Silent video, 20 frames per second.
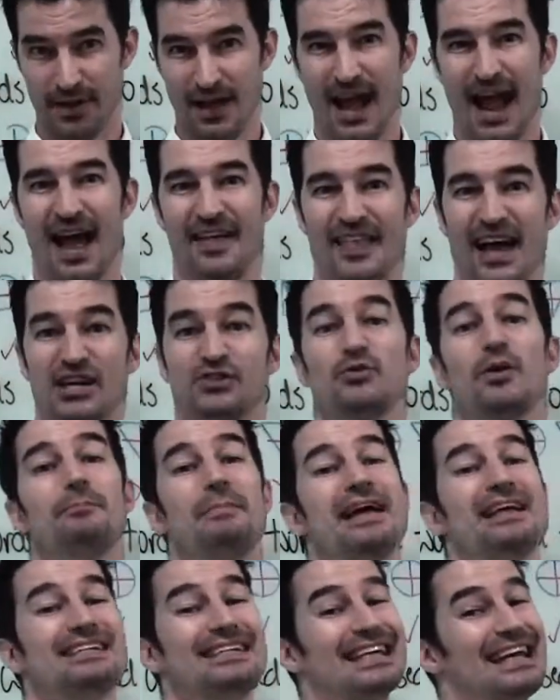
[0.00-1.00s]
And that's what
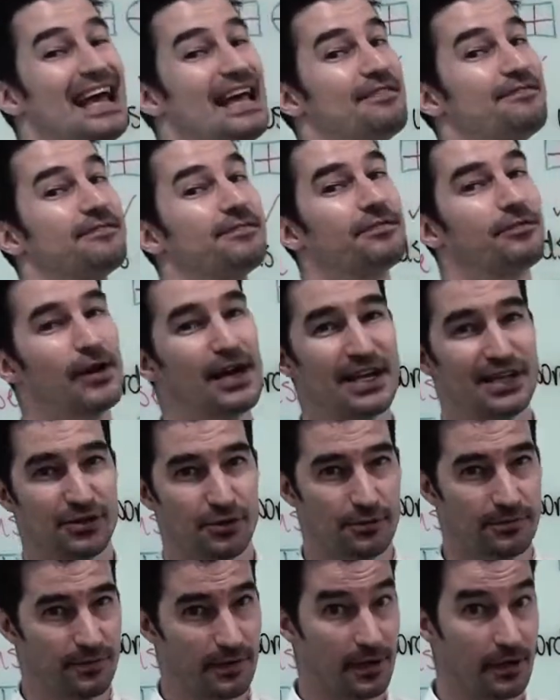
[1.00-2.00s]
makes it a phrasal
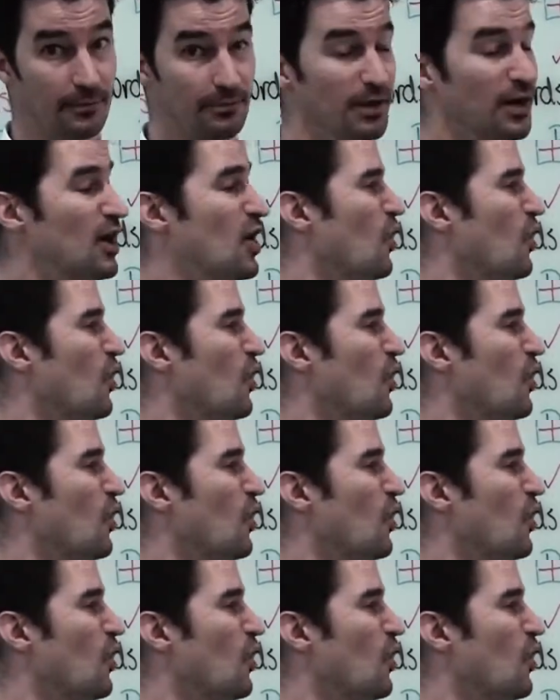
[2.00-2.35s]
verb.